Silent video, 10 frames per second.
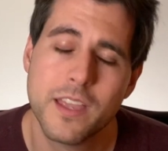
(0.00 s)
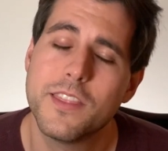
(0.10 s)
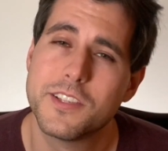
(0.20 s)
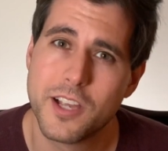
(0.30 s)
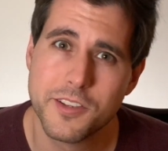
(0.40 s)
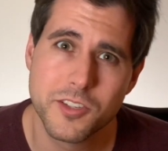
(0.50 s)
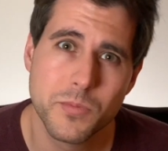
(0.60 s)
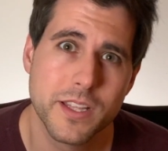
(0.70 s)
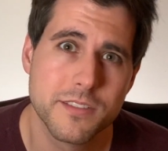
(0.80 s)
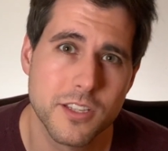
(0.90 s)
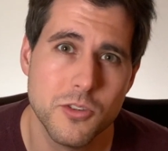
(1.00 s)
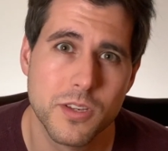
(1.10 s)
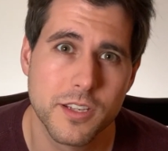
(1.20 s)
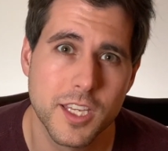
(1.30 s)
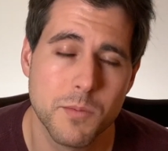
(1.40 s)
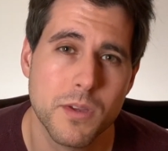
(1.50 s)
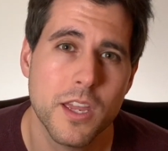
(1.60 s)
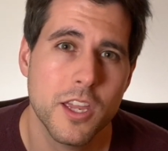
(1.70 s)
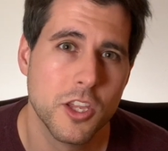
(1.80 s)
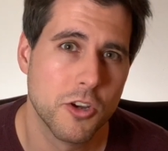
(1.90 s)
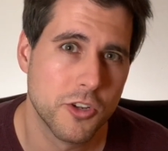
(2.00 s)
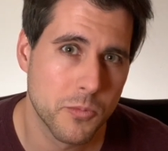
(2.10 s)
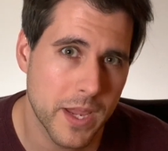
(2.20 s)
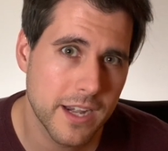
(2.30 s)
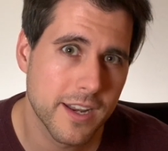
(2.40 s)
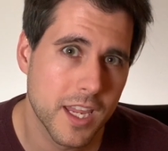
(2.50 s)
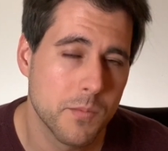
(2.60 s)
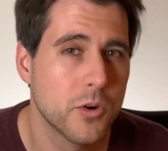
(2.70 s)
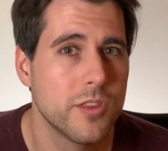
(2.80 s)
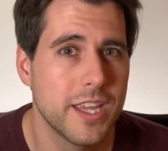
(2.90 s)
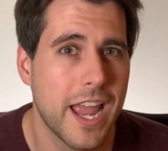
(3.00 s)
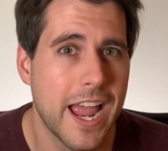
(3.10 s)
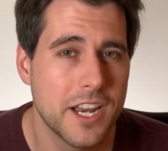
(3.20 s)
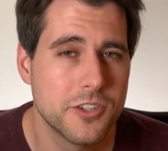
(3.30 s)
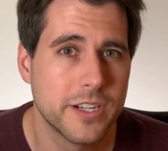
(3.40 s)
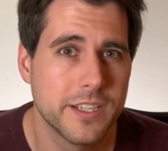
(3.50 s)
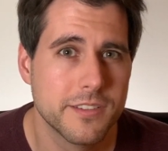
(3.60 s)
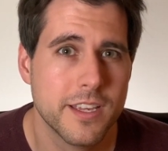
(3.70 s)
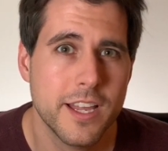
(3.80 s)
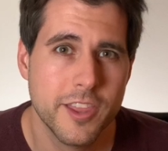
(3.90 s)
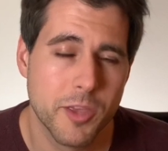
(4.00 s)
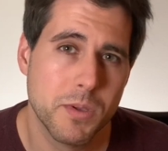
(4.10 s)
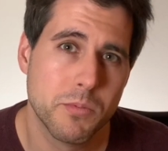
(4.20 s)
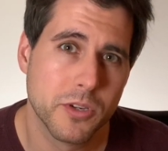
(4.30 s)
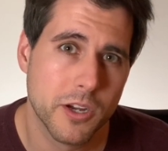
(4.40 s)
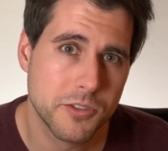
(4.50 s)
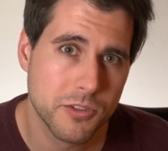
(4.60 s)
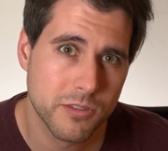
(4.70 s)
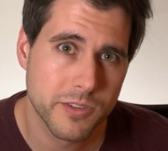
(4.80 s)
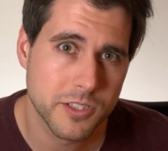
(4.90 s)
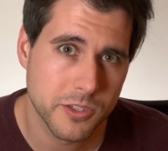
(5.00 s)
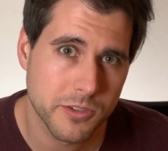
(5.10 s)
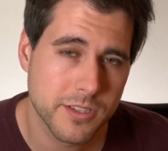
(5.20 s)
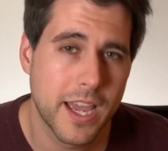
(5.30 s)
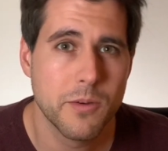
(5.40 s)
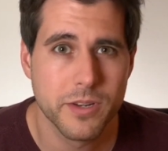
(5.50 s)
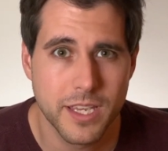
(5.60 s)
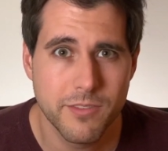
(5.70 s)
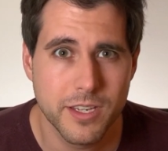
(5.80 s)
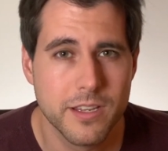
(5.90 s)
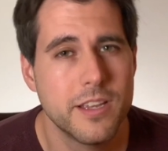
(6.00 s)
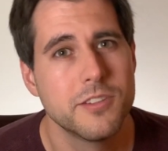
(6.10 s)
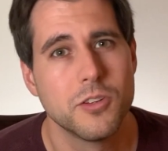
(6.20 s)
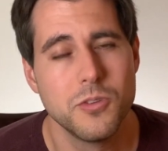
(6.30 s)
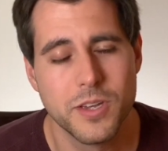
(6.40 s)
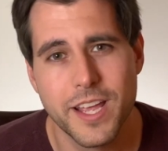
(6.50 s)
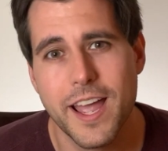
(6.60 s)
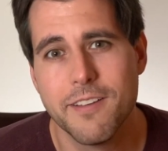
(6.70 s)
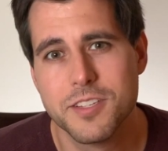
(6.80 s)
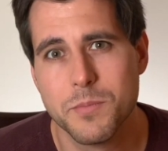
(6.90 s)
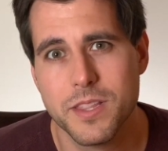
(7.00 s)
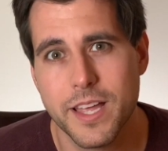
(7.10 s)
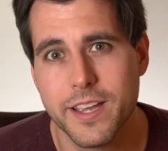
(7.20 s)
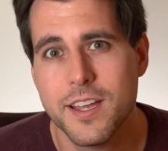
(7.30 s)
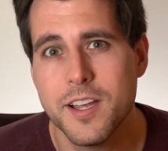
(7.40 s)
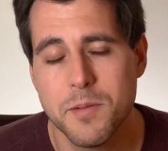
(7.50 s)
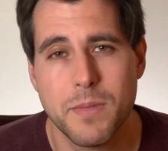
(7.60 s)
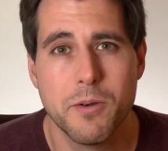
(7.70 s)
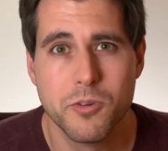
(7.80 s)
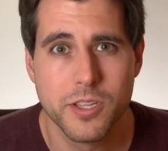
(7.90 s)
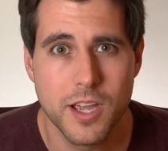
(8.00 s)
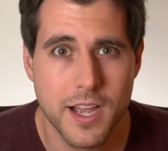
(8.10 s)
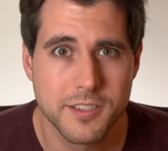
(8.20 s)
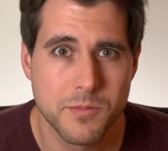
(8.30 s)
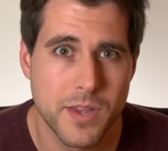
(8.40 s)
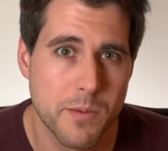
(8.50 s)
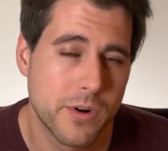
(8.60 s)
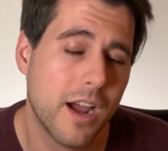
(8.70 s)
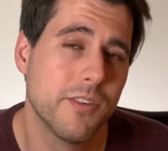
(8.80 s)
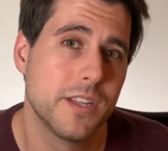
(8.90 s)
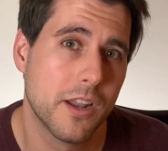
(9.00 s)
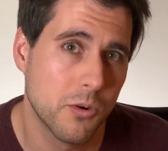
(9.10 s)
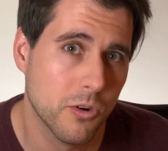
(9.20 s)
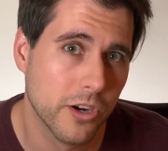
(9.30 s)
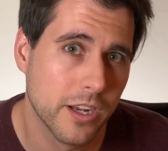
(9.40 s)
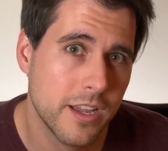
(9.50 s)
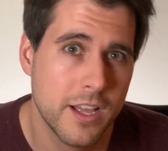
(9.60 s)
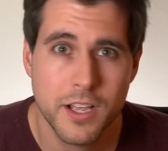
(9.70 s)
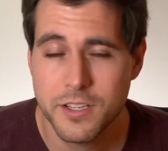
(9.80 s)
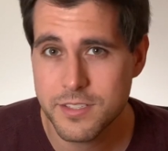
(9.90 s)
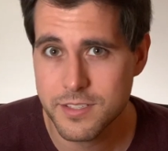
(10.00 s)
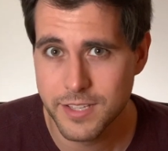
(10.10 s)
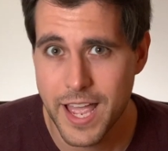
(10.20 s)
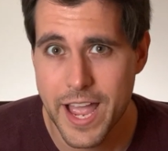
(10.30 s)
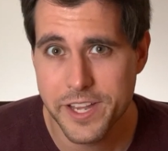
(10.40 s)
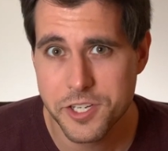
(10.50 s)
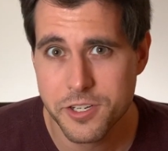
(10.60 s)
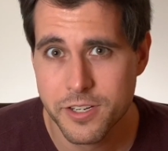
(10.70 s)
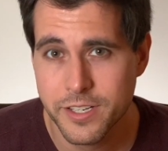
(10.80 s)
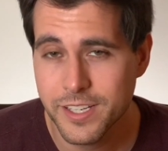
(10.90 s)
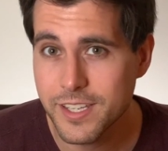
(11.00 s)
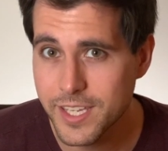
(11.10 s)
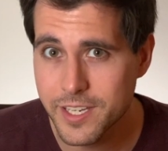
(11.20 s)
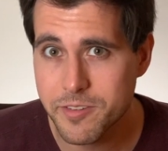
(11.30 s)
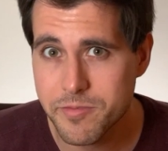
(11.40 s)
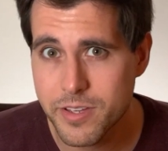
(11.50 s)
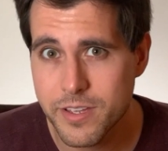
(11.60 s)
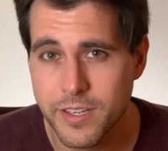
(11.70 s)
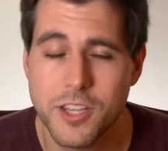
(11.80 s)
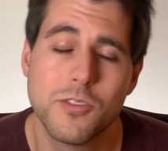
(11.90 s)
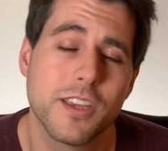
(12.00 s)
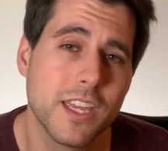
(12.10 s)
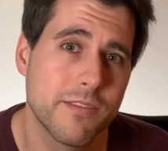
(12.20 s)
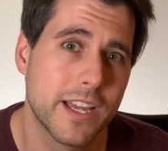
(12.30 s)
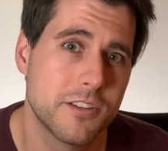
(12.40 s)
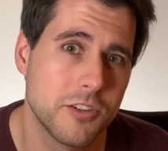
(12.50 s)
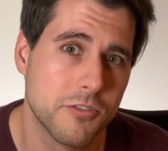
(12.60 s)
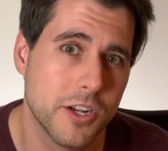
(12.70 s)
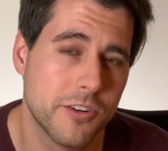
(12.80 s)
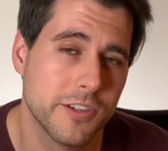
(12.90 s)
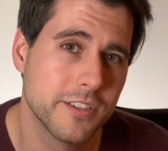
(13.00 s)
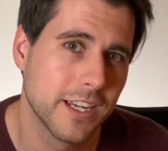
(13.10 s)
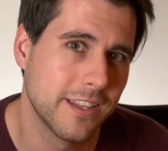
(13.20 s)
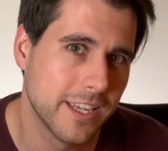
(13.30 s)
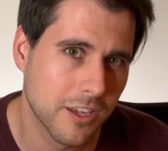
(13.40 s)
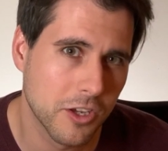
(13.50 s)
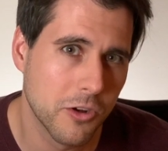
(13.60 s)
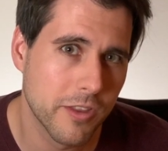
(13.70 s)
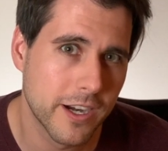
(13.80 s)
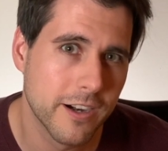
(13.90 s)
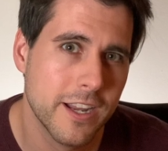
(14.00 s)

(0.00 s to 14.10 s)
This also means that you can keep your domain name or the address that people go to visit your site when giving. So you could have something like myreallyawesomenonprofit.org/give. You could give that to your donors and they could go there